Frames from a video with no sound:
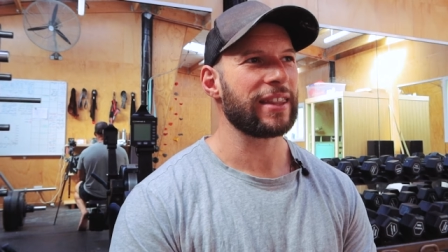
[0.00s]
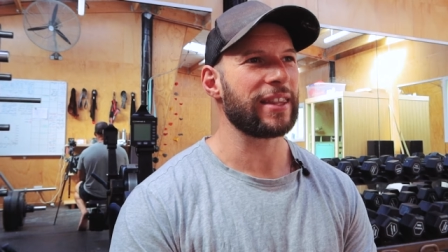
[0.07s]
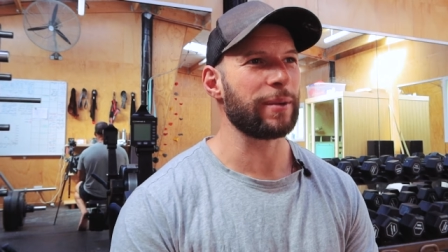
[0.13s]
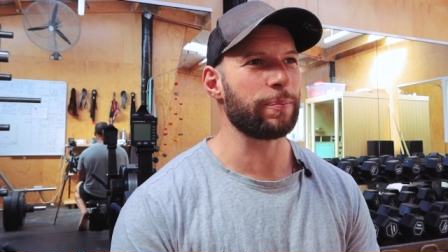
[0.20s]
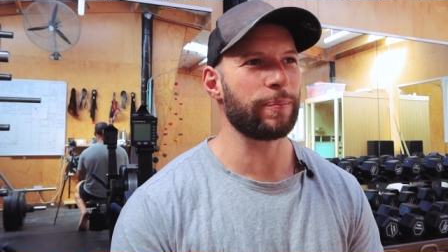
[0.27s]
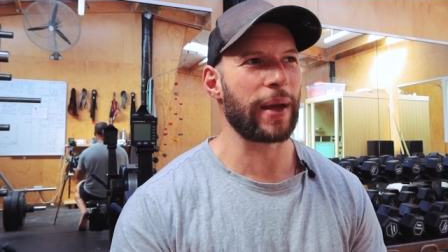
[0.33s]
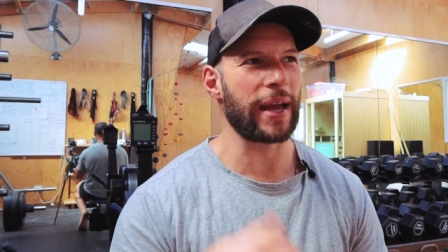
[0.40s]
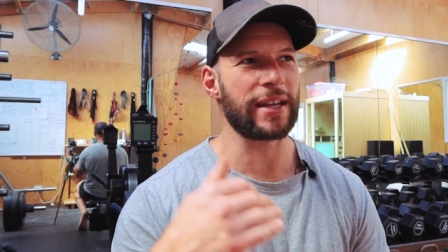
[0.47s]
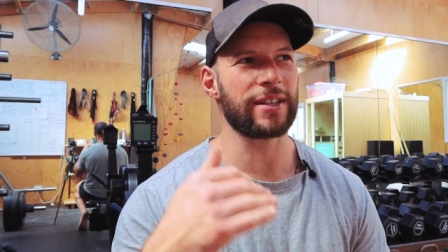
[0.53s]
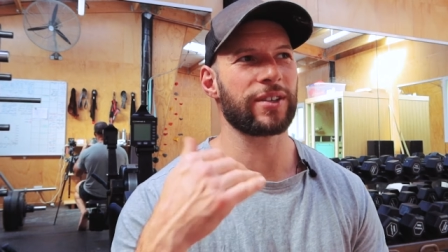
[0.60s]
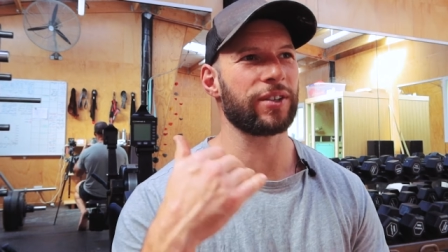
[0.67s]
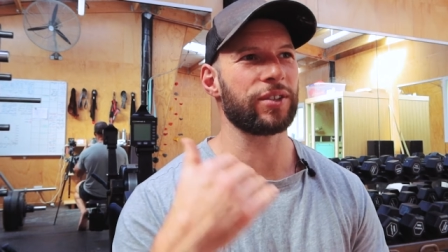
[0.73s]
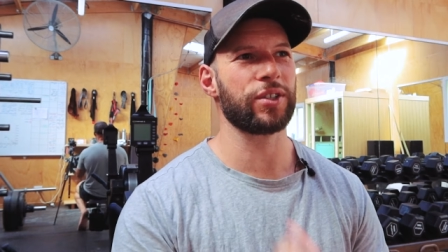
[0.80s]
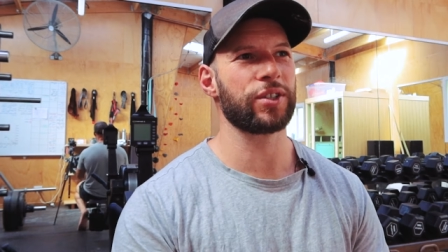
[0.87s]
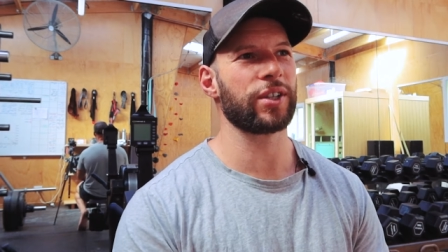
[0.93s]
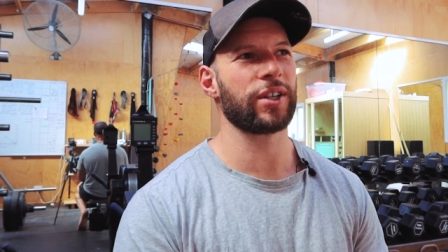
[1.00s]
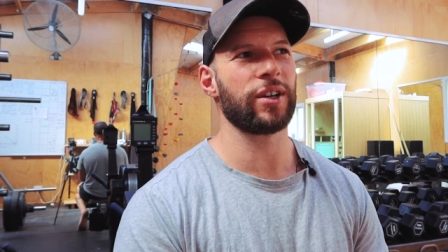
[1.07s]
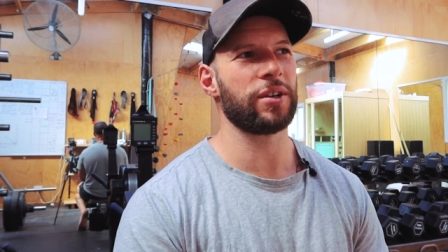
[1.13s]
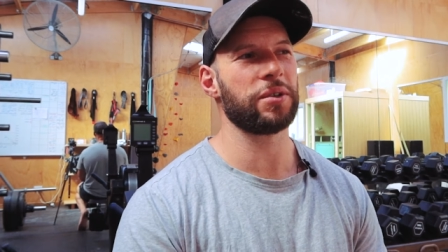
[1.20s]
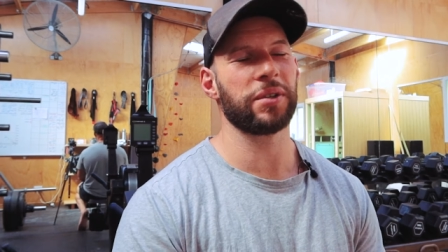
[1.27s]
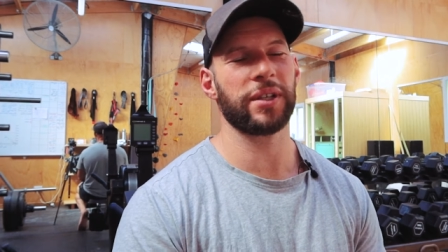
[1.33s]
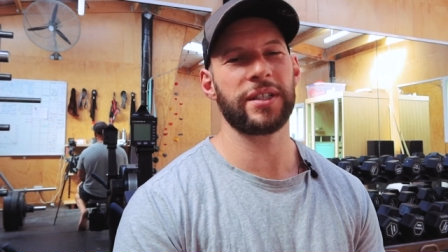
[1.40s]
the pace I'd usually
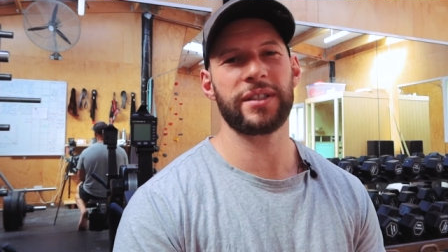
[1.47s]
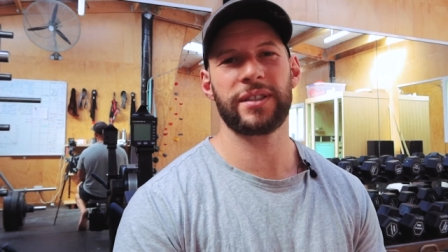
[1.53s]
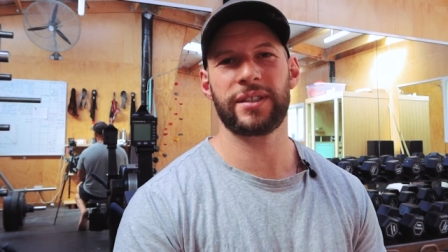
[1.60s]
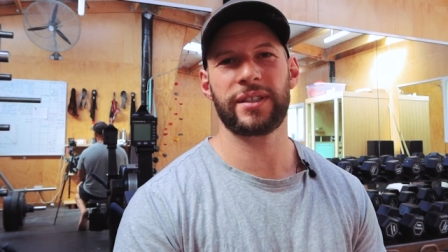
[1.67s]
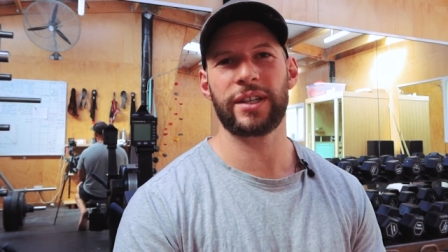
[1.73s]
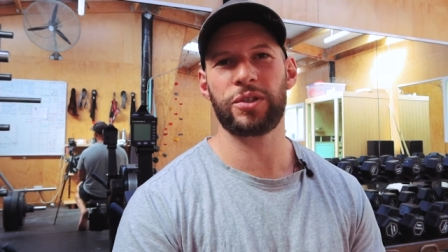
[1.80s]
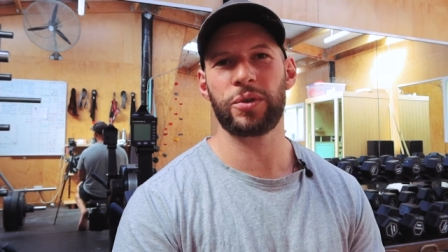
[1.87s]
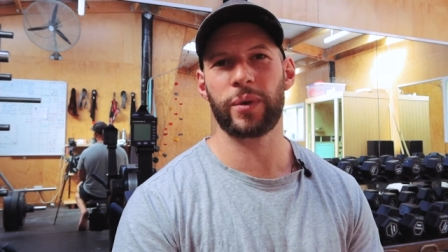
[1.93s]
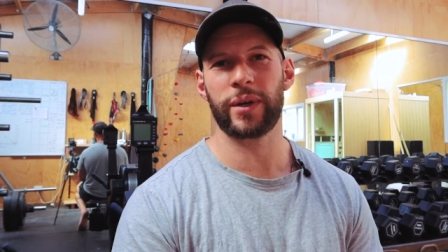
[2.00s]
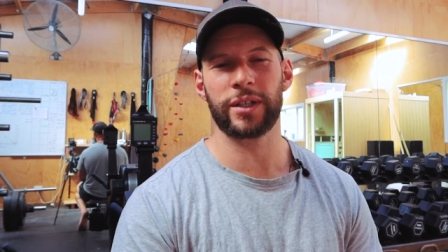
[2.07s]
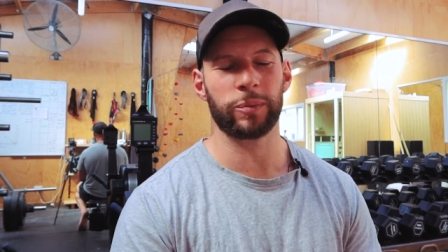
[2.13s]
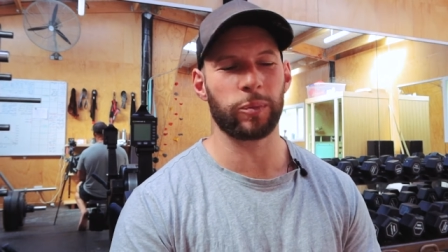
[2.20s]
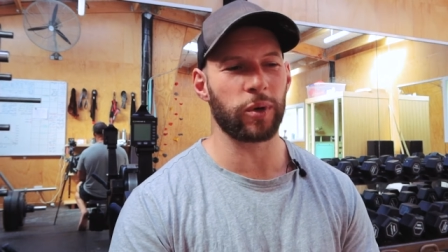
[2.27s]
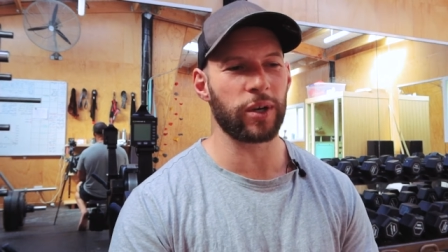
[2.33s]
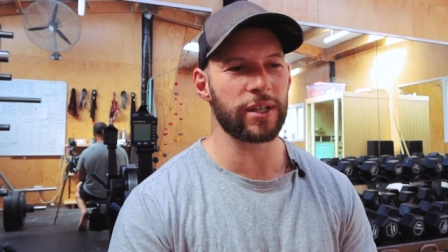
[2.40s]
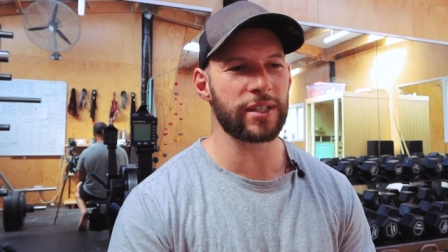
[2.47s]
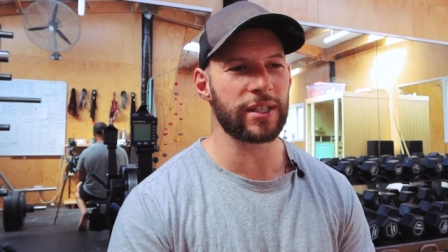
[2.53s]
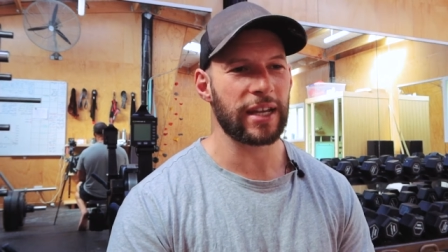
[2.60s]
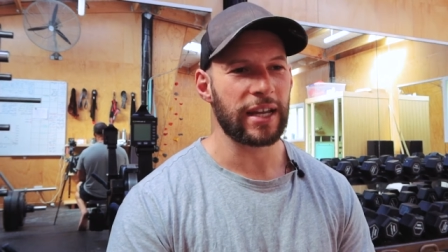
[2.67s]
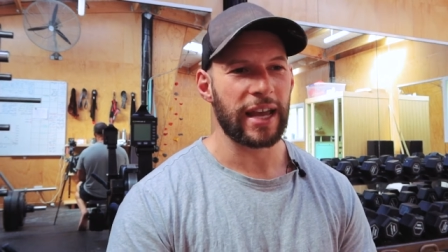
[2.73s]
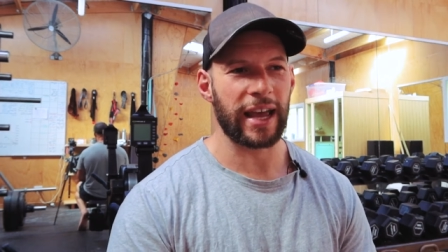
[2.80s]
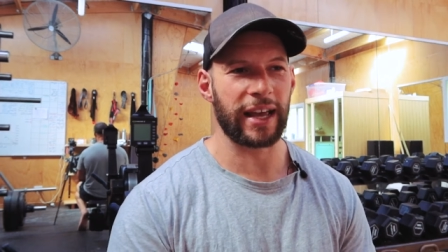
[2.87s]
hold, let's just say 200
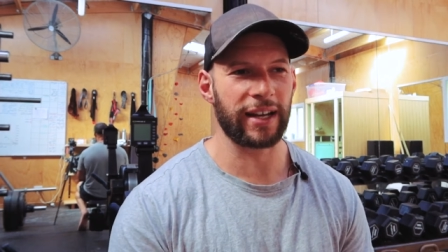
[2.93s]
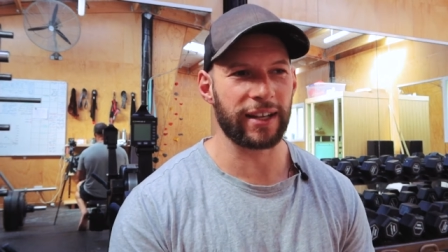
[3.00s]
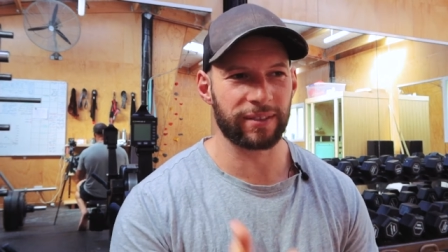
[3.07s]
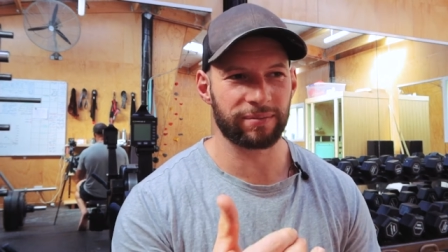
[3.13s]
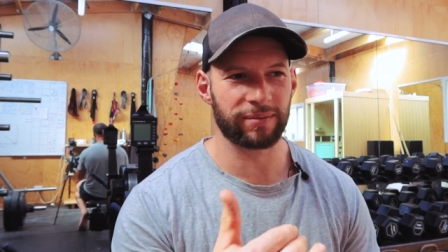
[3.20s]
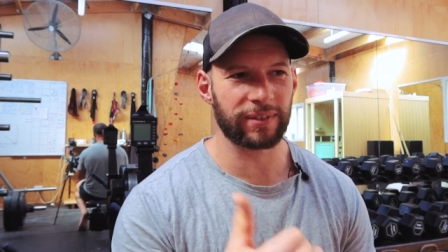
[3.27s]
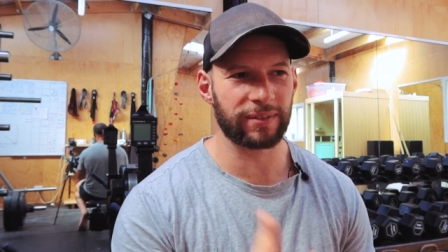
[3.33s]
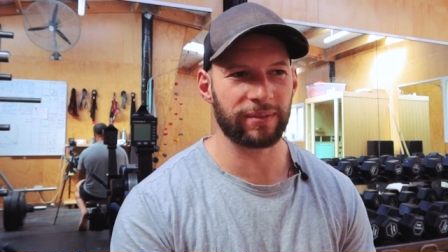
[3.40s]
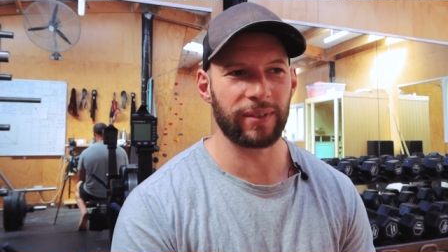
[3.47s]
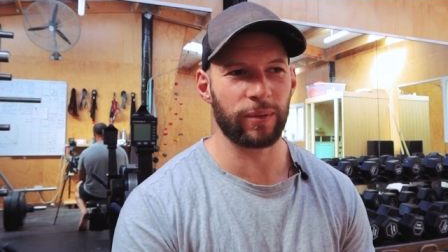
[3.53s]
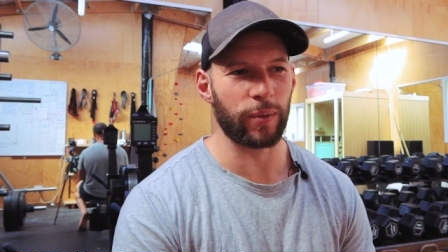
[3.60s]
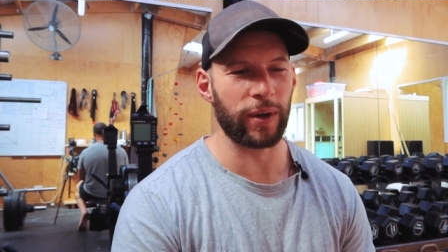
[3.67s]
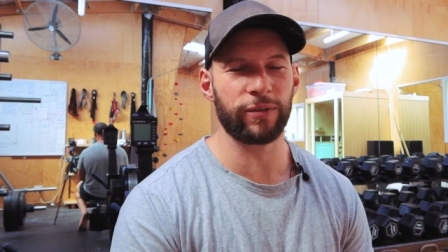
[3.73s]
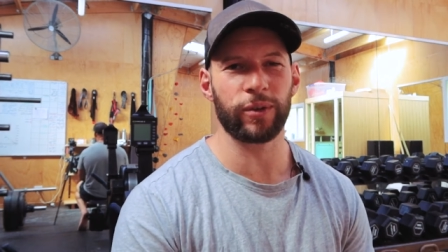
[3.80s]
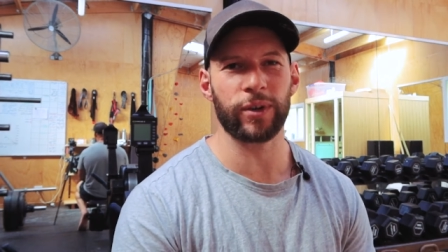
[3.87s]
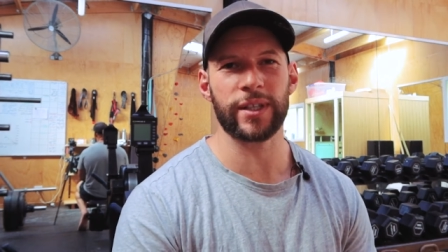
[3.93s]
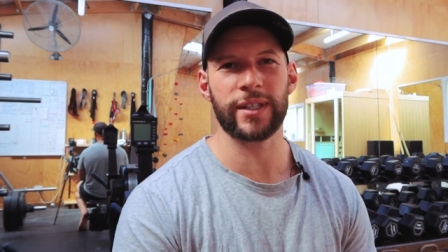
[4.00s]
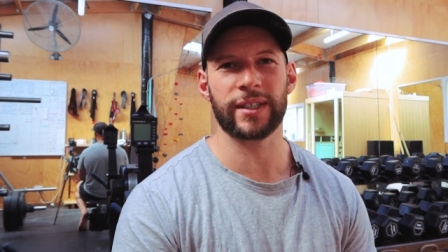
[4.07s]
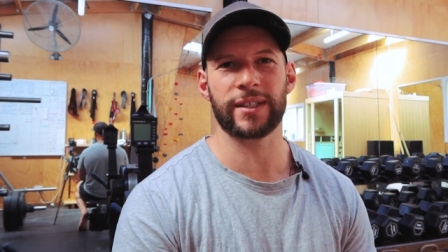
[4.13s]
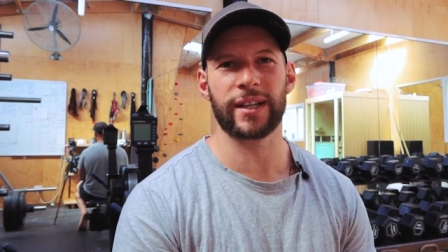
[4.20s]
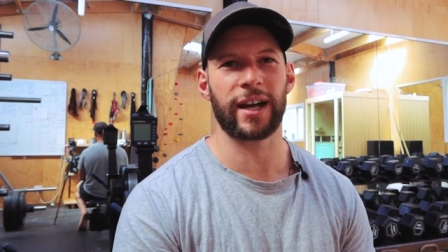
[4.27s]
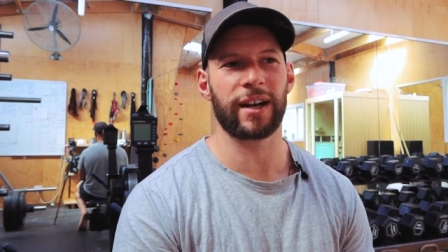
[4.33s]
watts at a
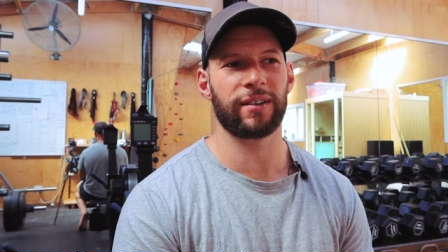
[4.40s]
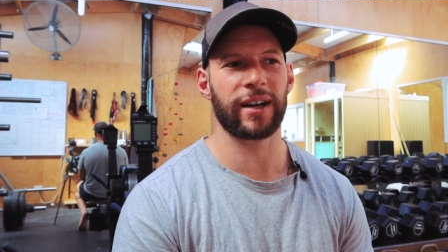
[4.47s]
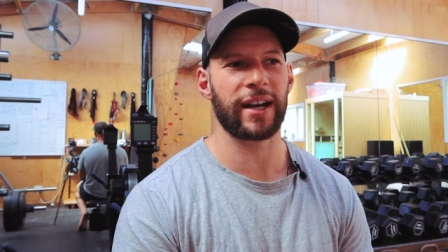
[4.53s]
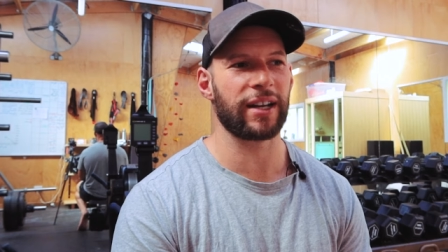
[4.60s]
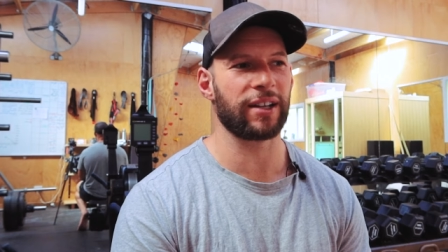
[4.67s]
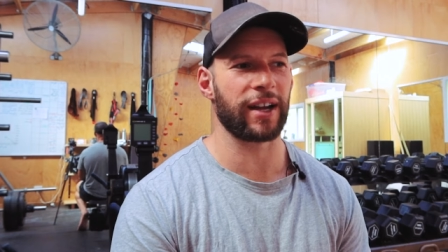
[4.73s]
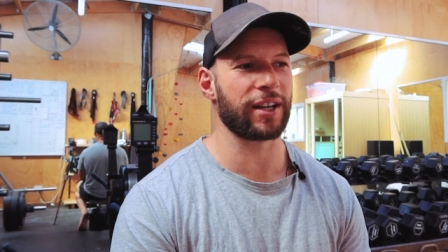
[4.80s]
146 heart rate.